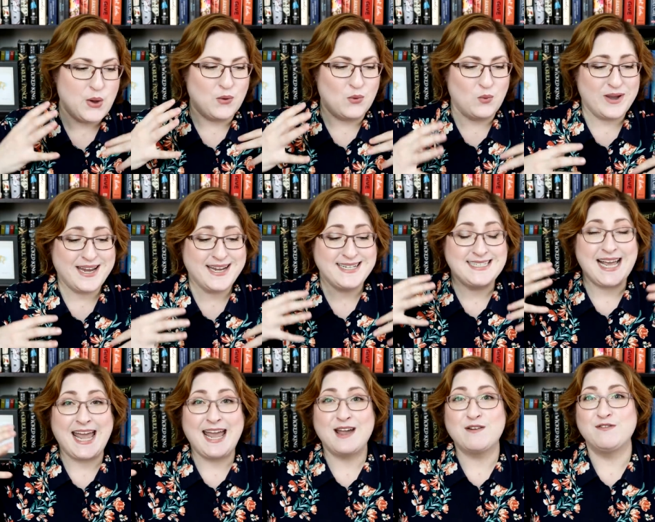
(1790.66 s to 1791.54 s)
we
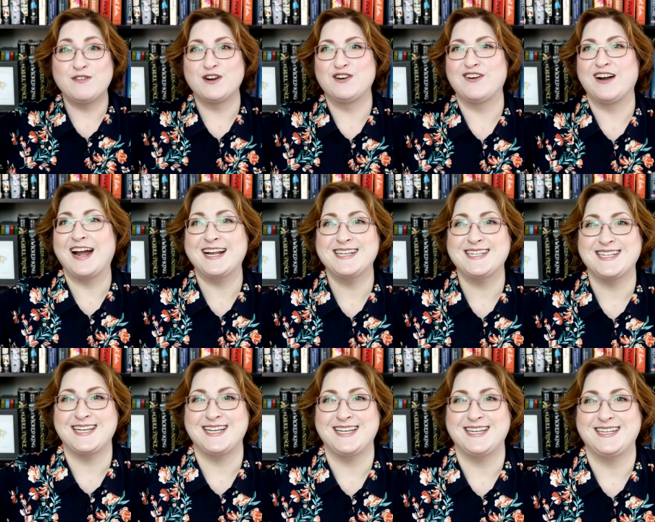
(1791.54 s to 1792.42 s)
take for
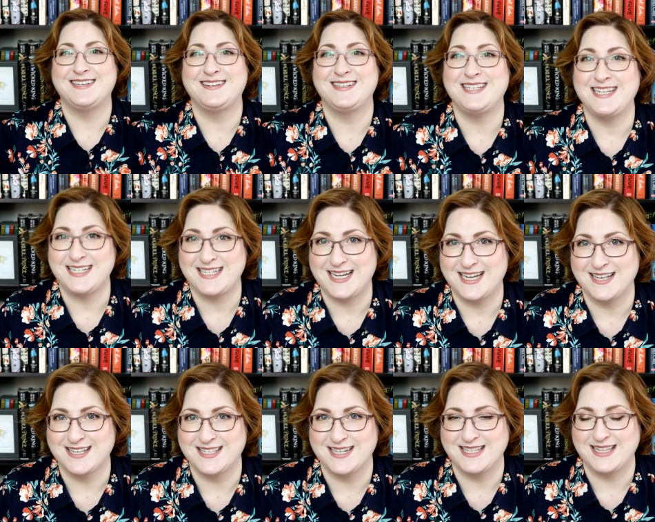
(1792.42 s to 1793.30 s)
granted
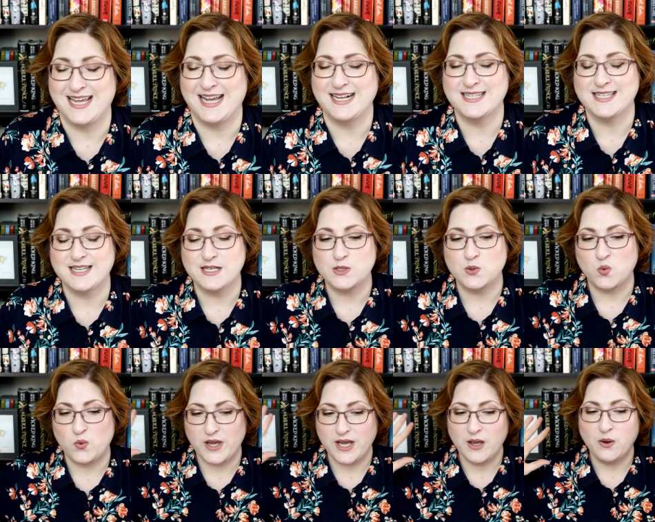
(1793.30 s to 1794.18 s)
details and things because
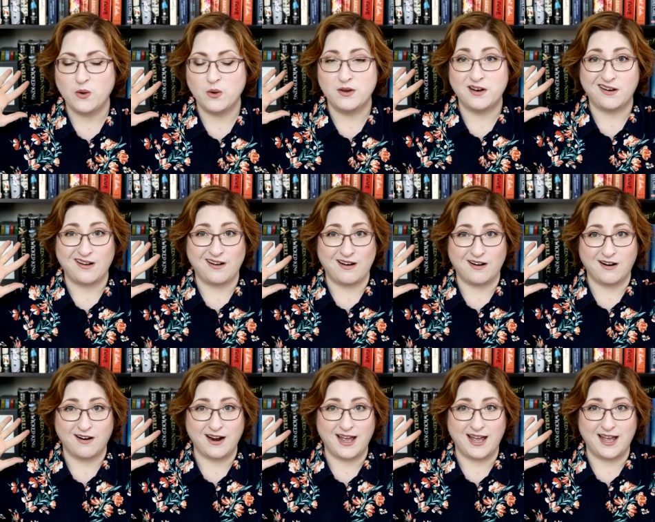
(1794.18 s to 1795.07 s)
we hold in
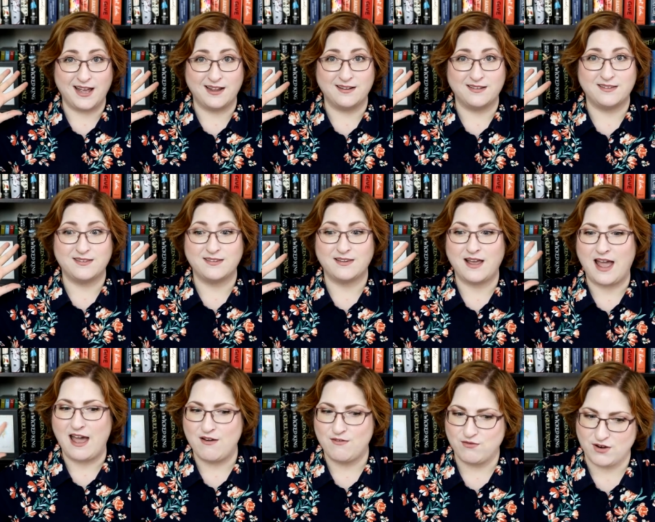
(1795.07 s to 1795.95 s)
our heads
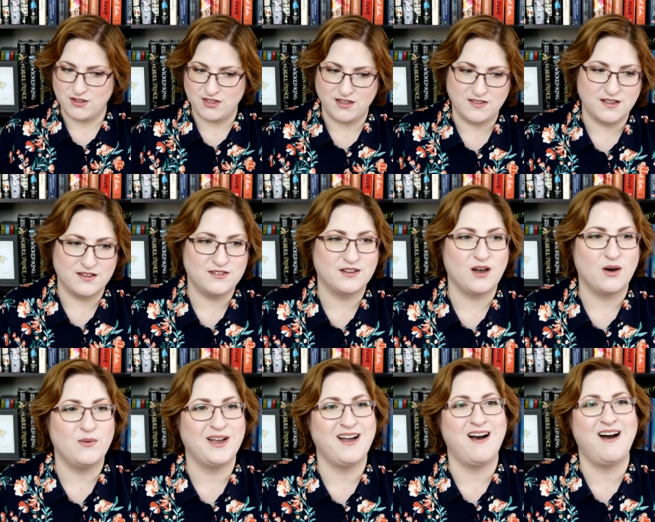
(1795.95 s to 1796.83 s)
everything that's
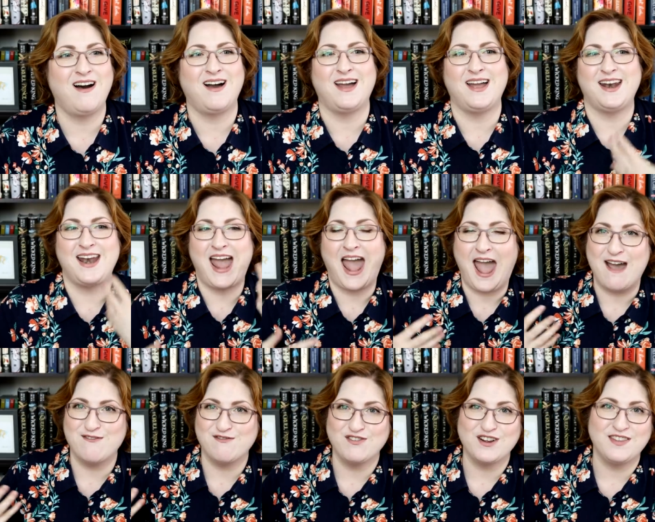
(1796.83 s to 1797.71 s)
going on,
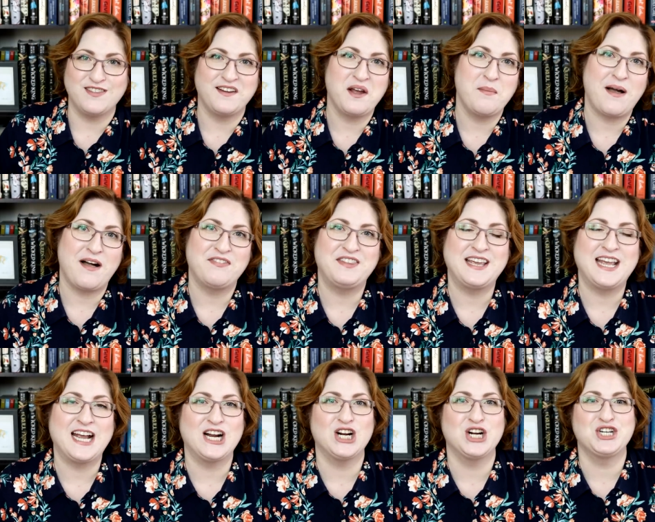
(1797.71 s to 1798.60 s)
everything about the
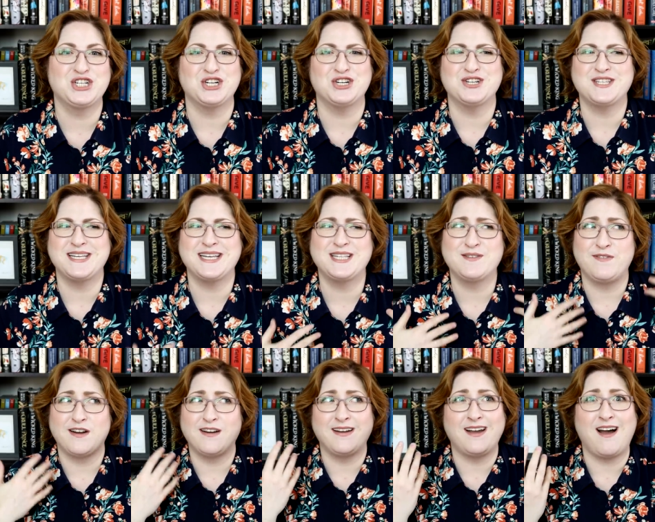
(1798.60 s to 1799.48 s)
characters. It's
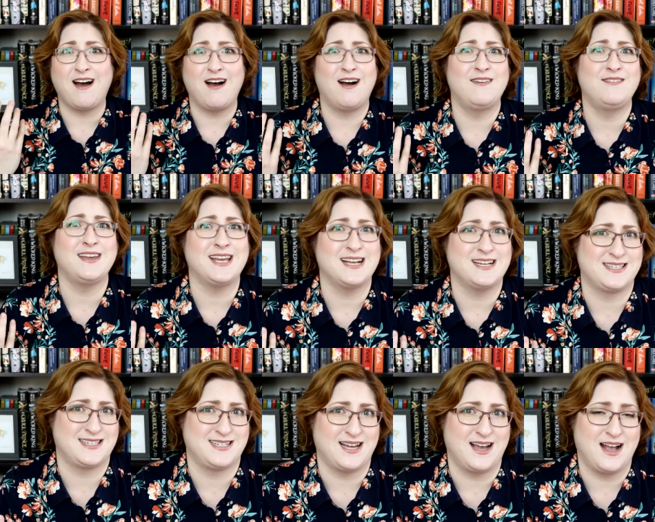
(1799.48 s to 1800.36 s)
very
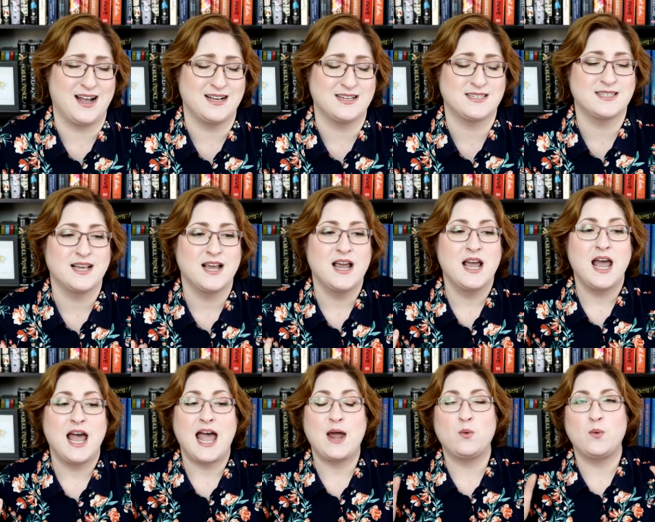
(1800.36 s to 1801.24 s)
obvious to us.
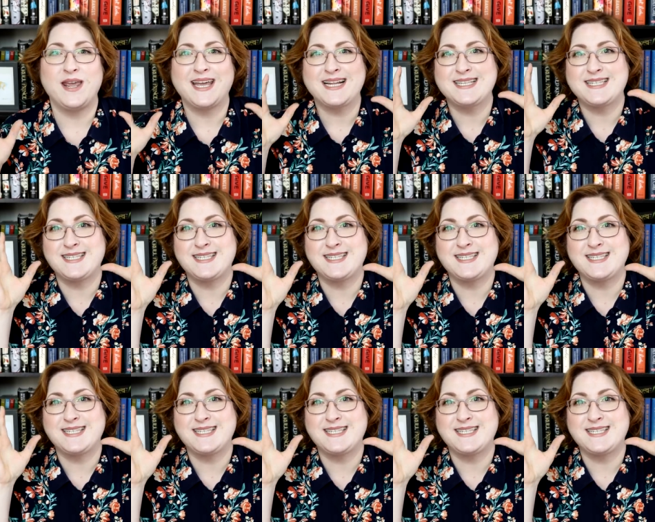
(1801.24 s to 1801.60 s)
And we can